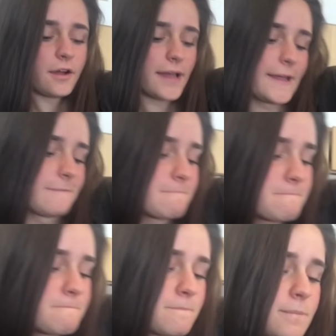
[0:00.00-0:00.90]
Okay,
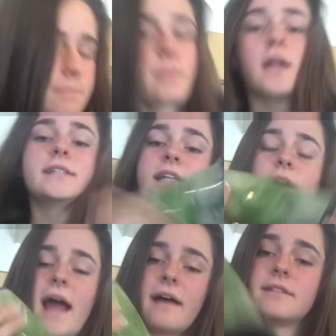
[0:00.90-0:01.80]
so
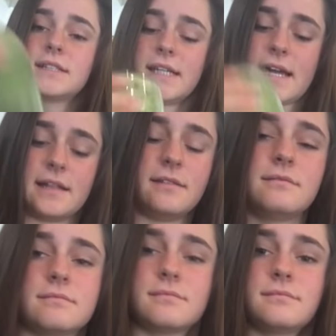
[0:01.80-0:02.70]
now I have this again.
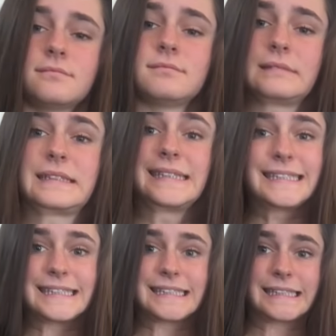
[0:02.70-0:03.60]

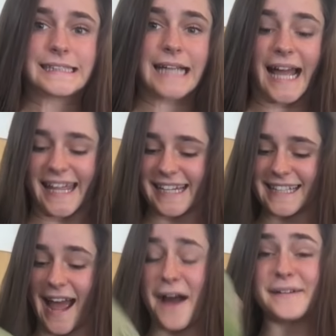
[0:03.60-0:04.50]
I hit
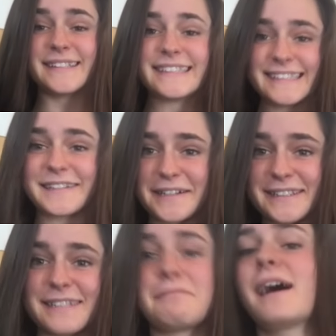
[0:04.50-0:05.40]
it down, so it
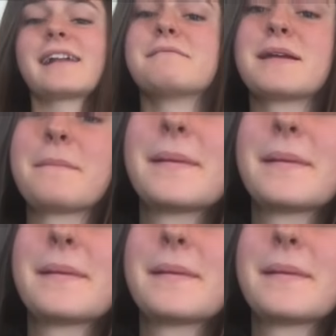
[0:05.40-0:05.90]
goes to the bottom, and